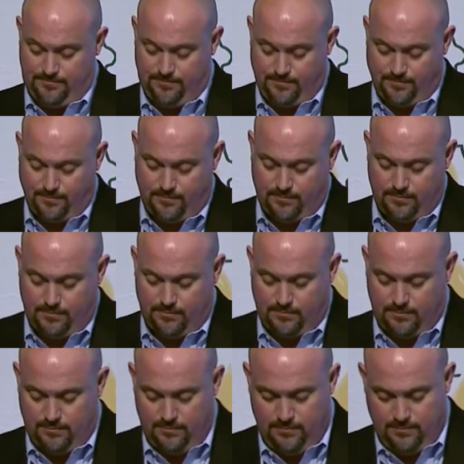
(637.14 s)

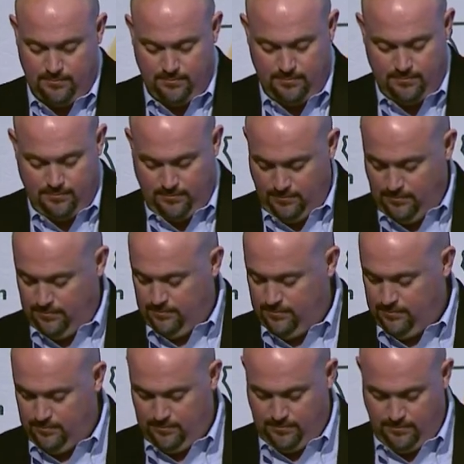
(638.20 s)

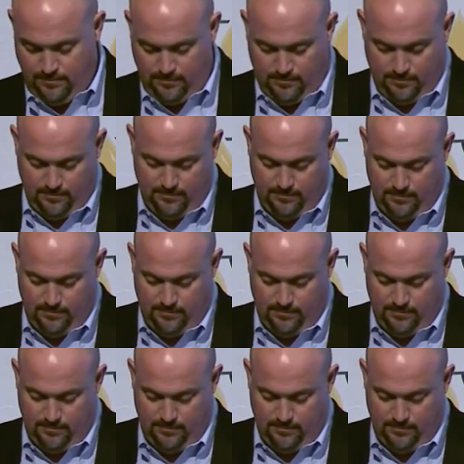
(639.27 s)
Nothing is said.